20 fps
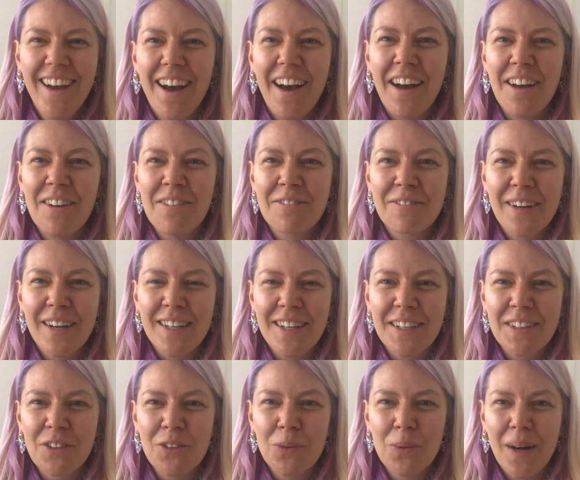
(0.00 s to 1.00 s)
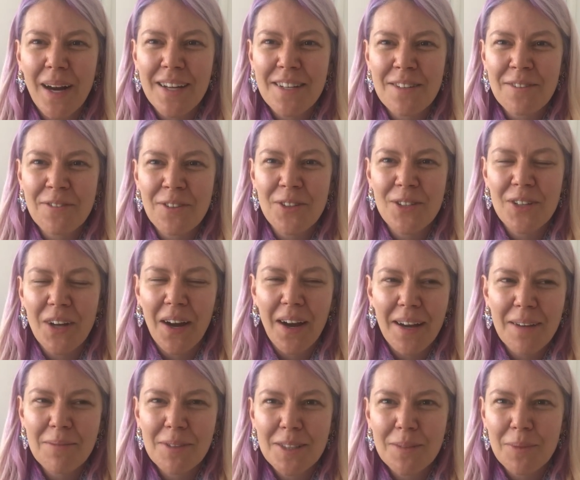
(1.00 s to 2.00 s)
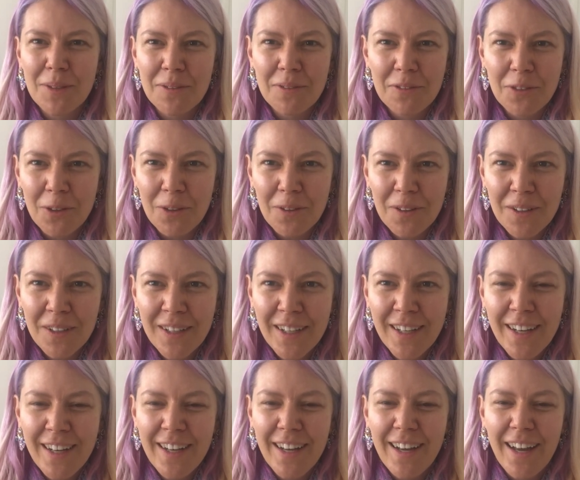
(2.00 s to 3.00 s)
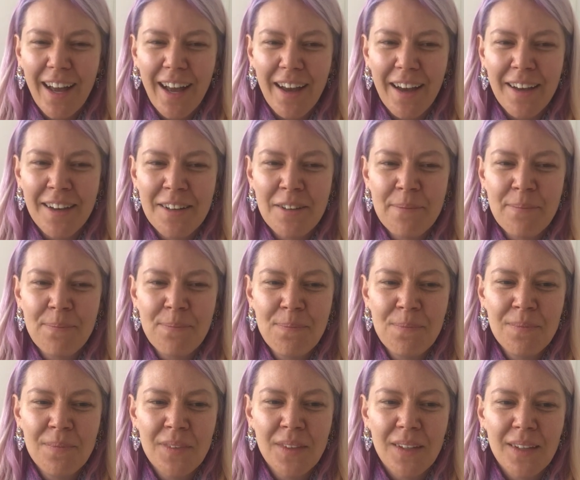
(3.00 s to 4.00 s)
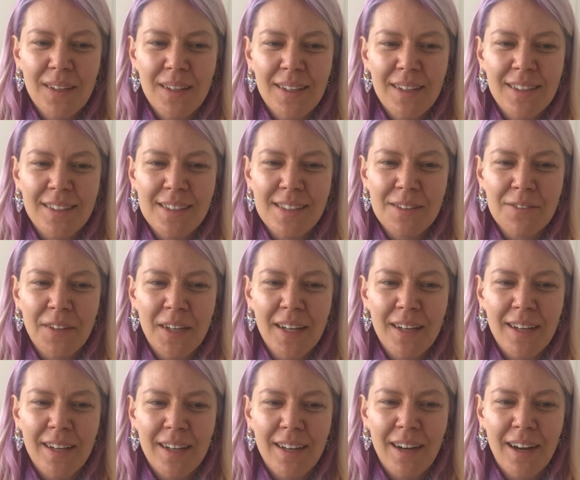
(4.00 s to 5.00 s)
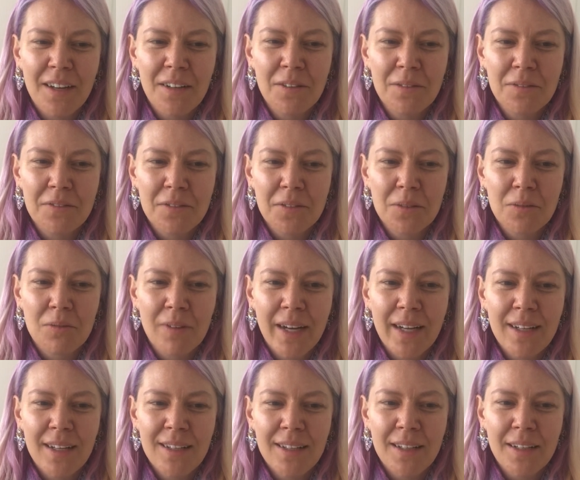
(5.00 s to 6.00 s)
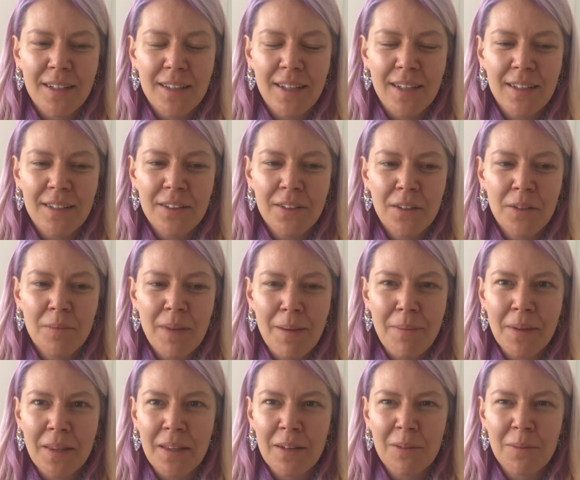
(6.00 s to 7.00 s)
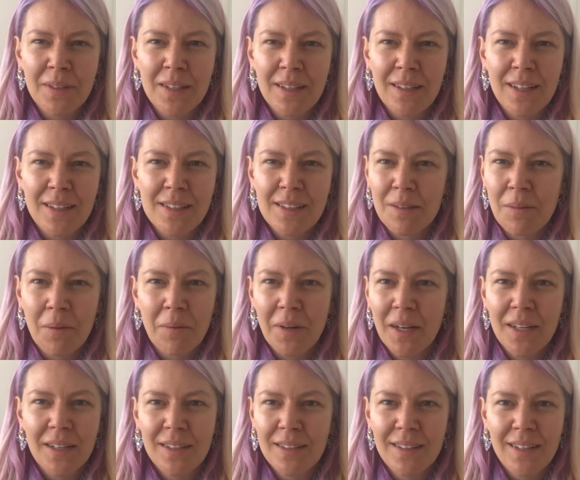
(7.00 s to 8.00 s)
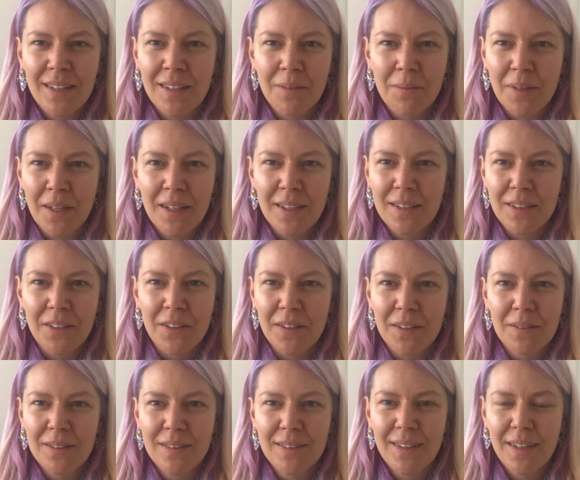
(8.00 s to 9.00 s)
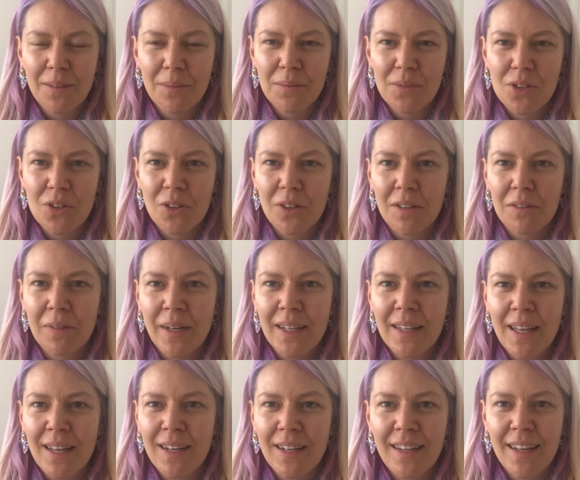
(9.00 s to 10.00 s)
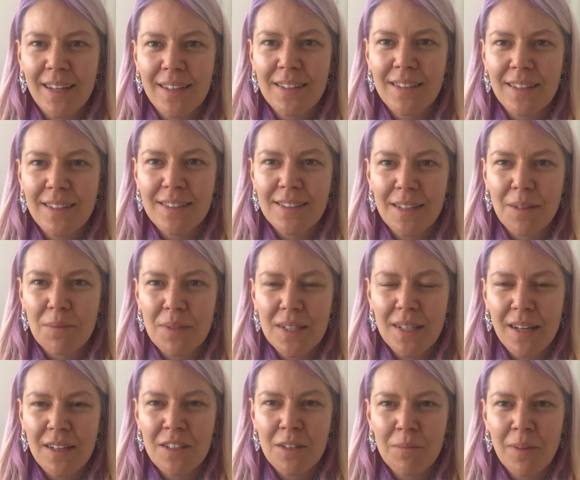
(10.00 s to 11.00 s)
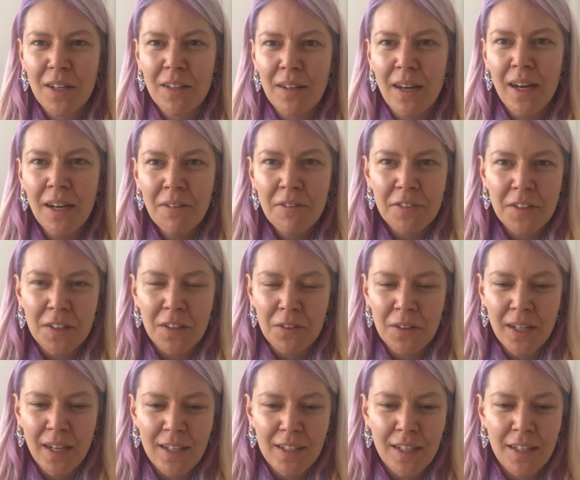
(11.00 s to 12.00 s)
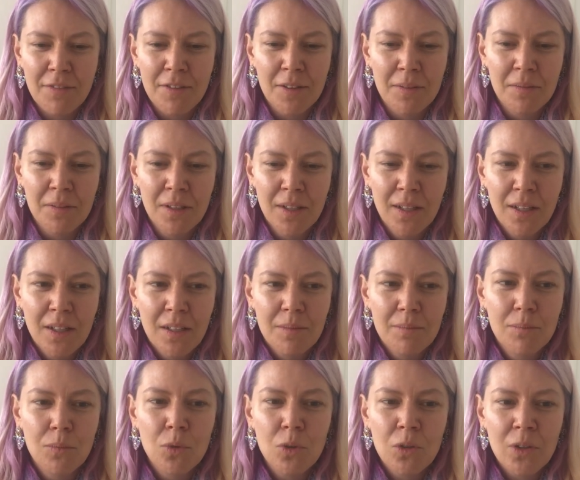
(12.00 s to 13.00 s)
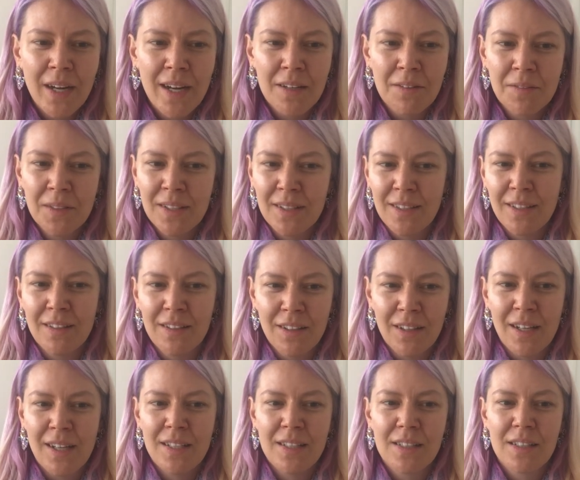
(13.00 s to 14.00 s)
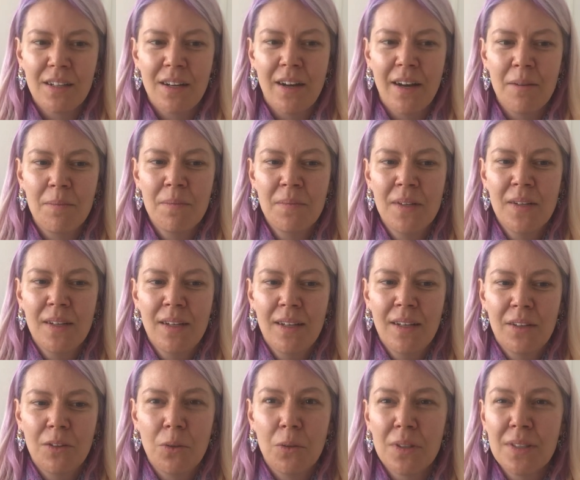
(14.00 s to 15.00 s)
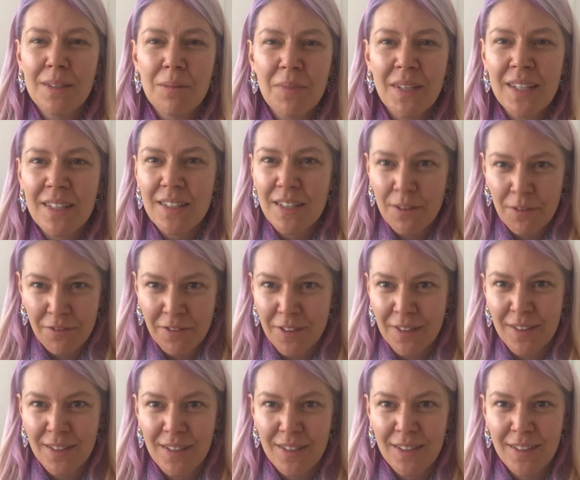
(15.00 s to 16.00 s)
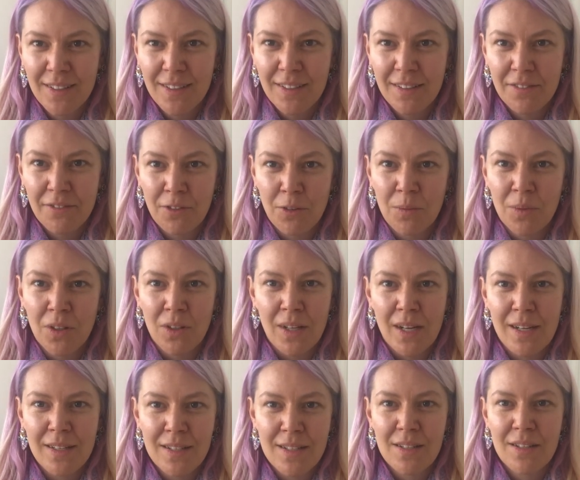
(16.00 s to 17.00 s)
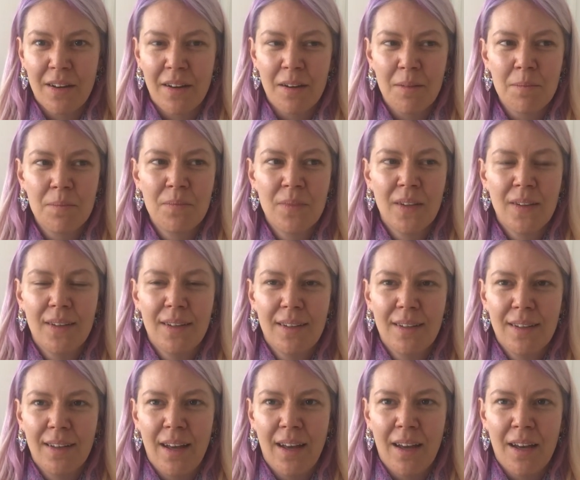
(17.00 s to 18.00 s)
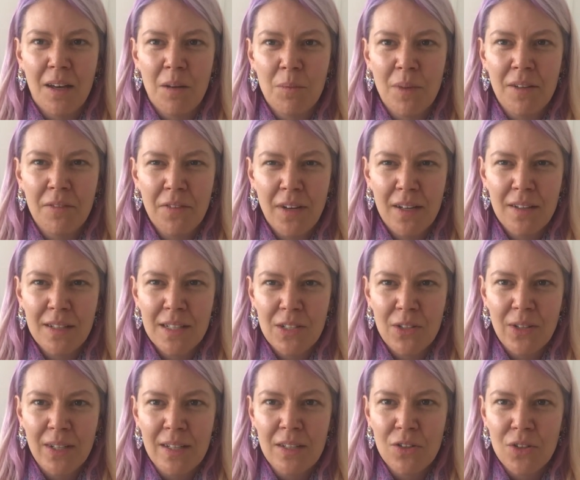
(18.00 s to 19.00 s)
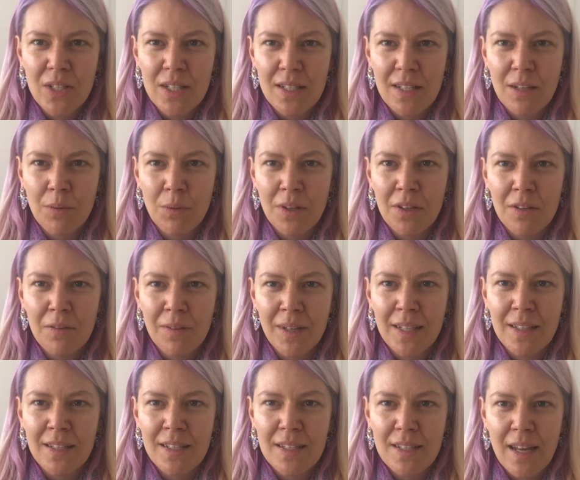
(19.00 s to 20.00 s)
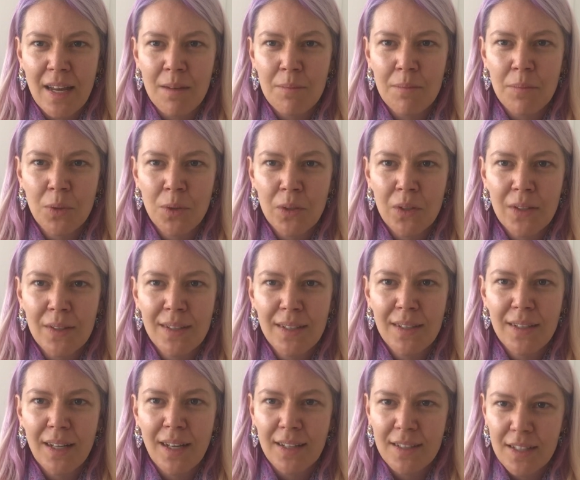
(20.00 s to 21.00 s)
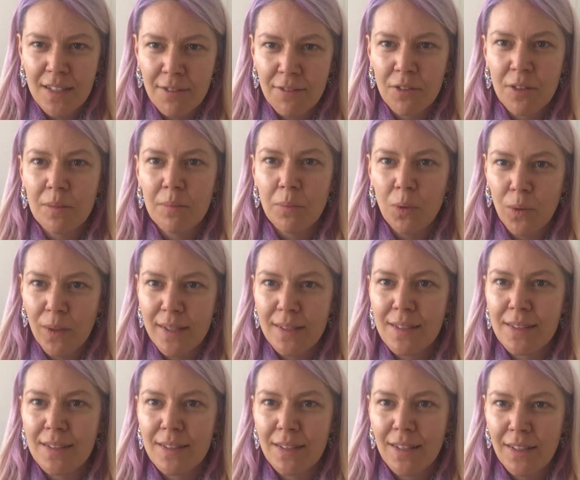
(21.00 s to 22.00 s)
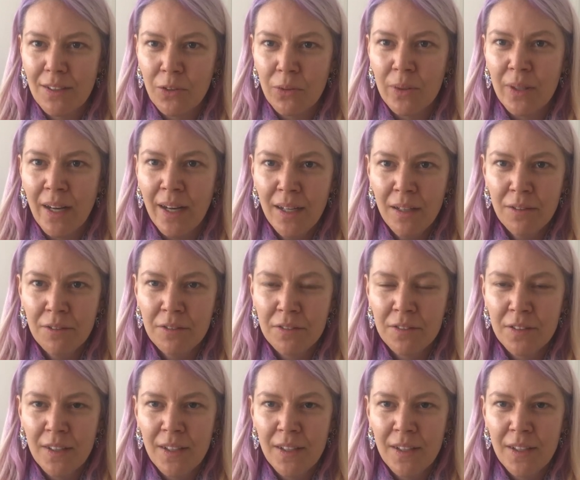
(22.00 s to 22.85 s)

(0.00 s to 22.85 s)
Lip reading: I've read it quite a few times before. It's funny, I kind of read it and I think, oh, maybe that'll be the last time I read it. And then I'm like, no, I'm sure I'll read that again at some stage in my life and I'll get even more out of it than the last time, or something different from the last time. I find it so interesting when you read the same book at different points in your life.